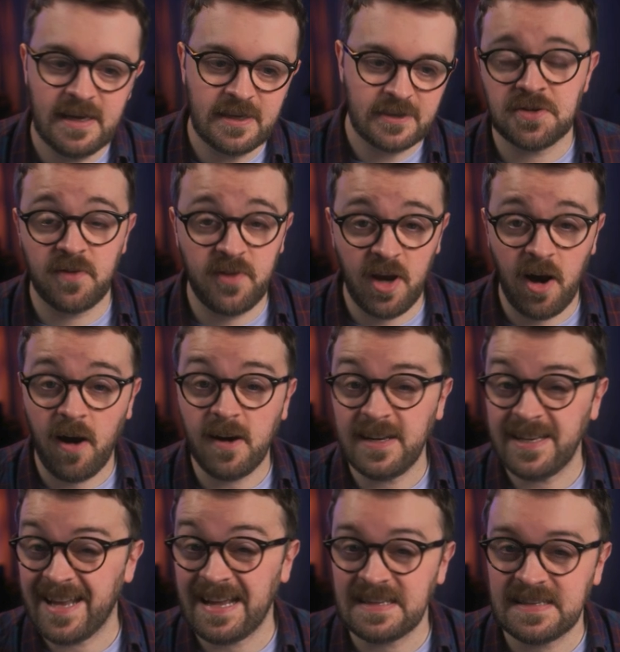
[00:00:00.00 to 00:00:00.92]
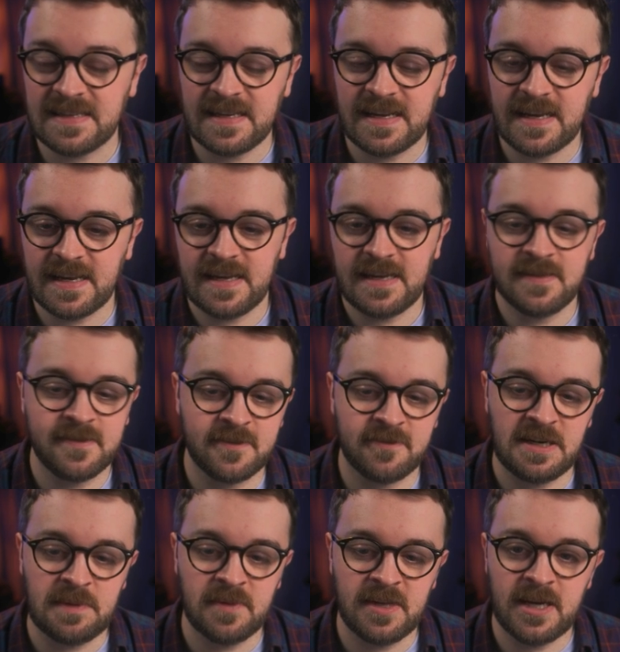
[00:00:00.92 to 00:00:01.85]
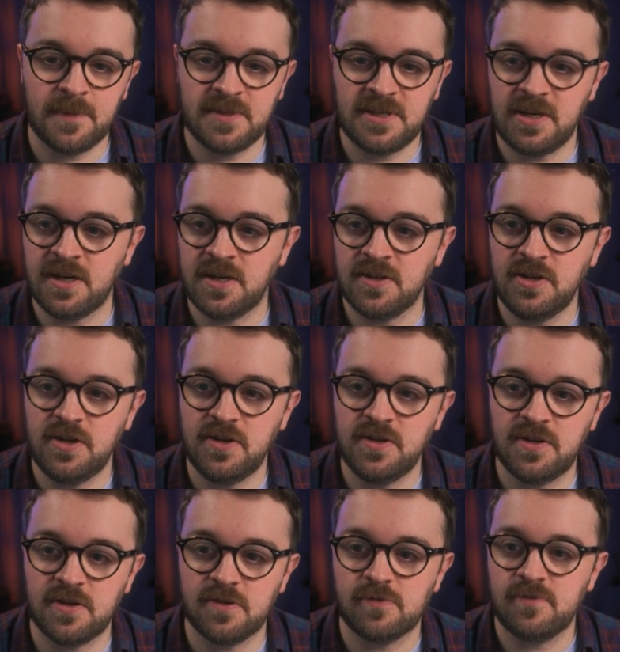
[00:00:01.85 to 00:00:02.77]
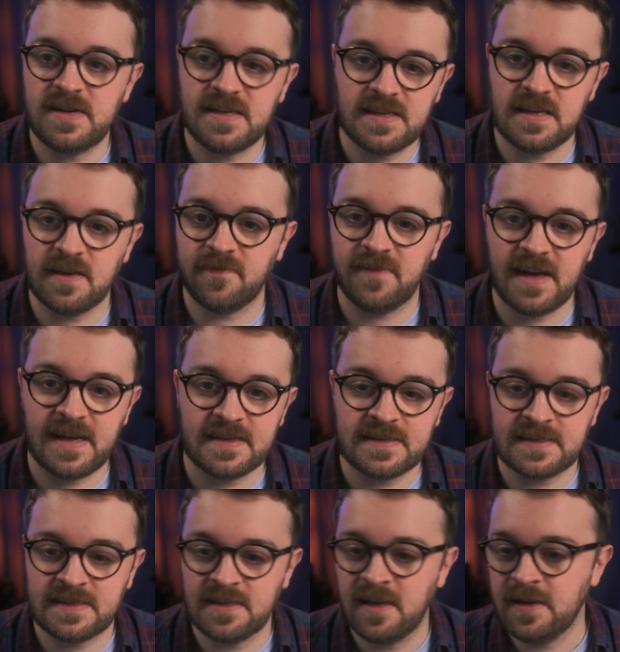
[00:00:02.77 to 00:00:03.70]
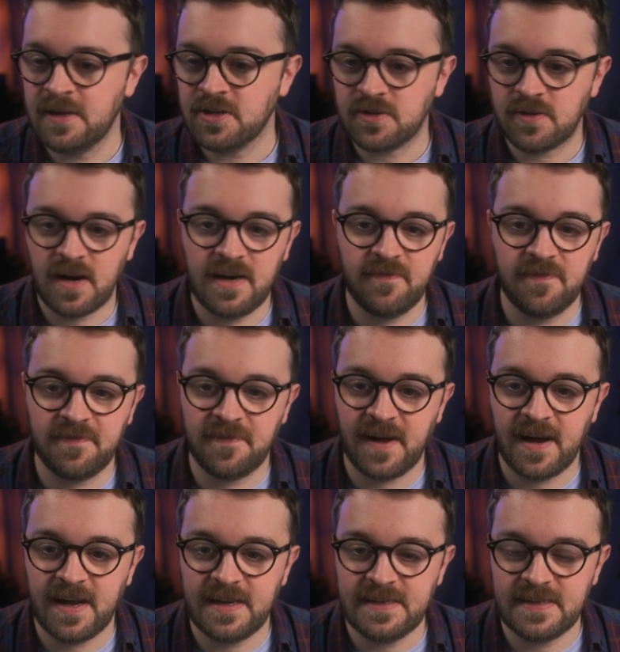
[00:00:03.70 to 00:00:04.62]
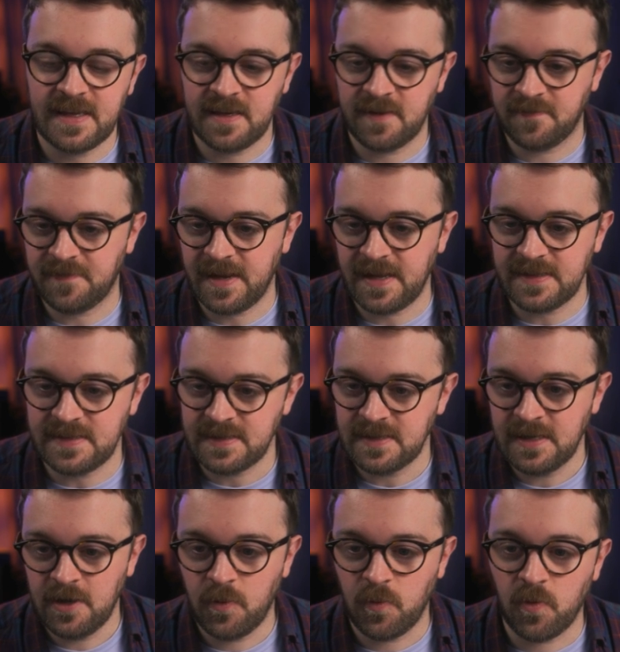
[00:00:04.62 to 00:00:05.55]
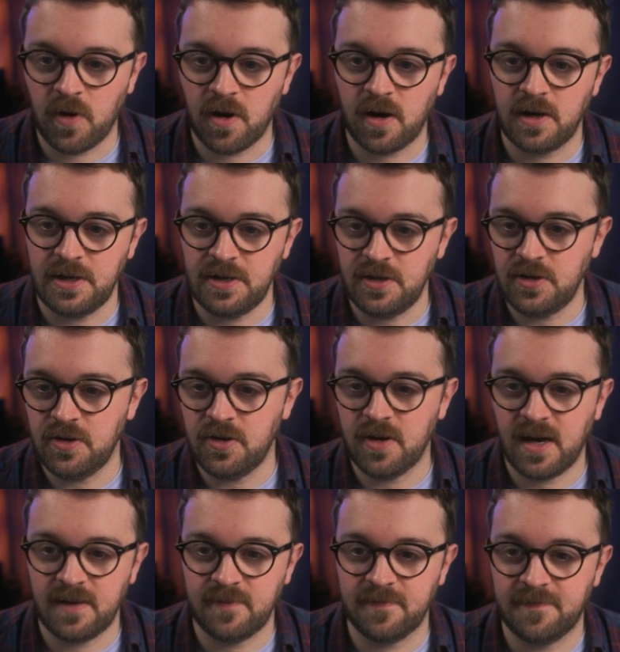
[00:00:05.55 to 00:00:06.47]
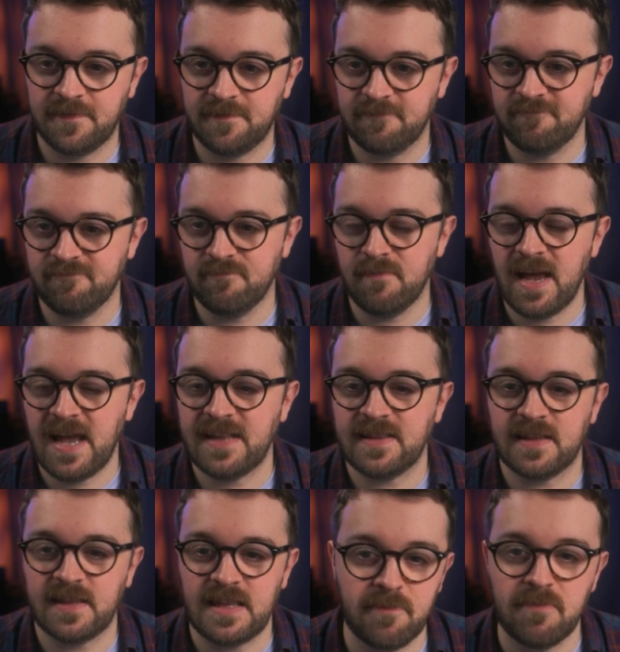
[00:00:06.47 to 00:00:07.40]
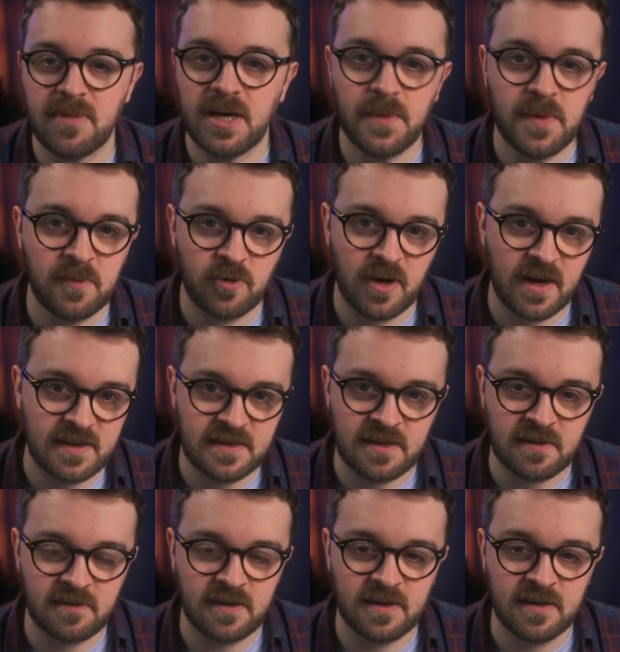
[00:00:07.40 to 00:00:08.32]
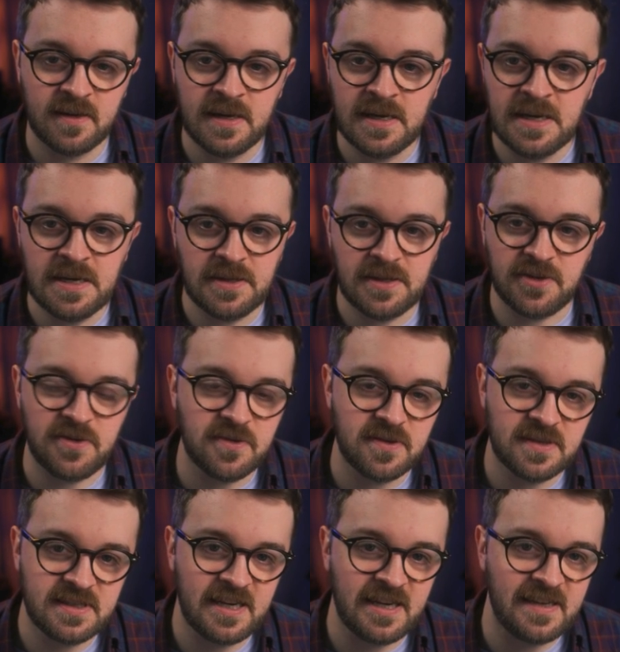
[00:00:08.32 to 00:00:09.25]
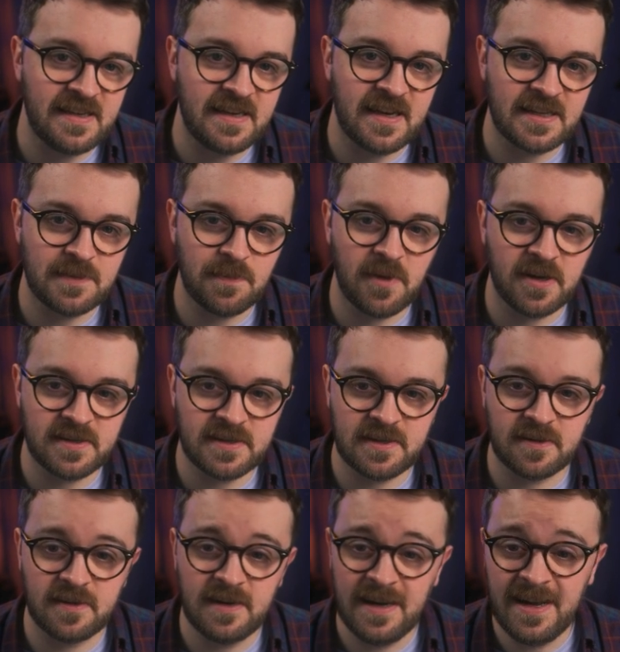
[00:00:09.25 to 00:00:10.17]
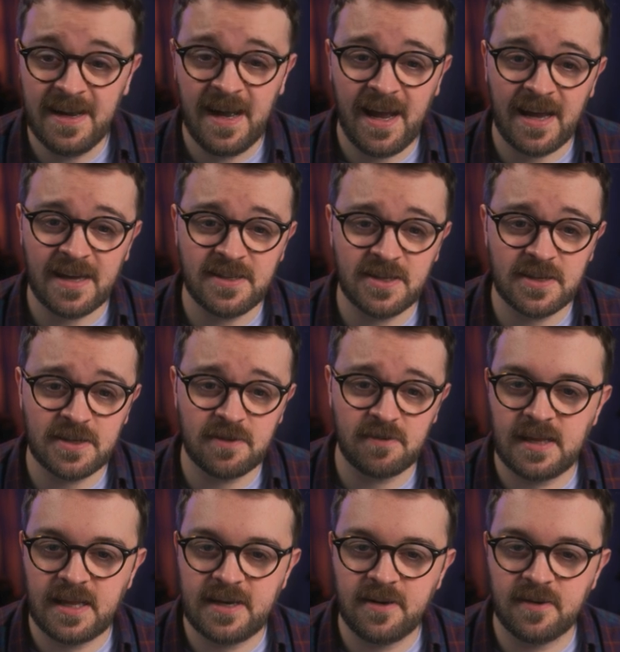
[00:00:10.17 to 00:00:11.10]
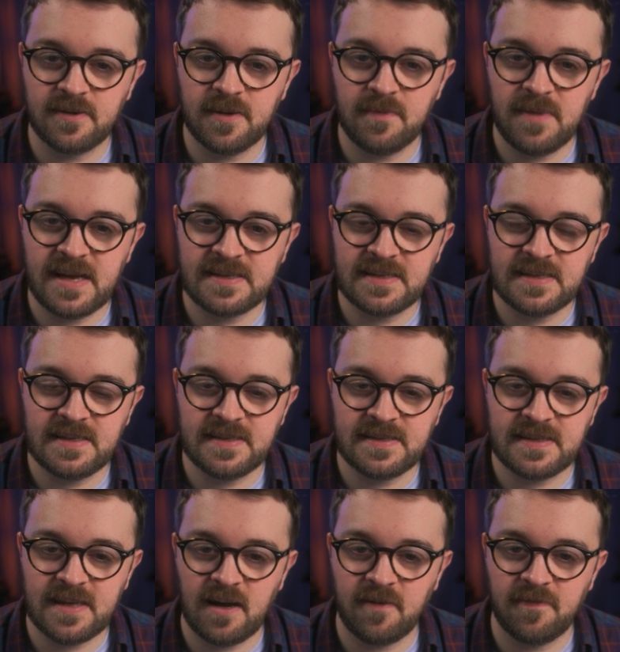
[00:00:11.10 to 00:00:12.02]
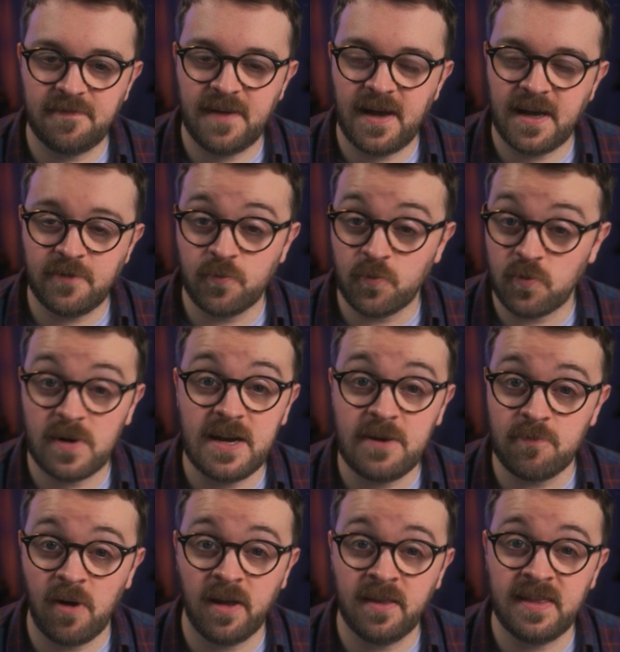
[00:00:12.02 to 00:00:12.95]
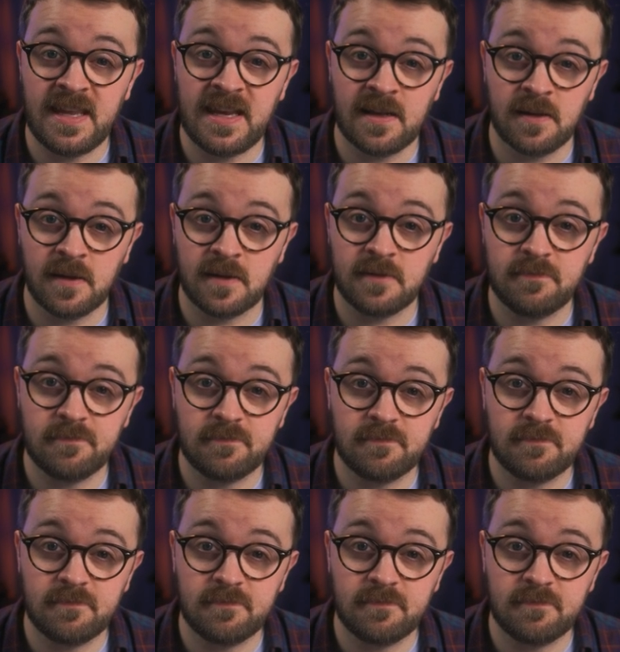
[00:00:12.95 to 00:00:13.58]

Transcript: So if you are testing it in Streamlabs, you can use your recent events, try and find an event where you have met the minimum criteria to use TTS Monster and just click on the message itself and rerun the alert.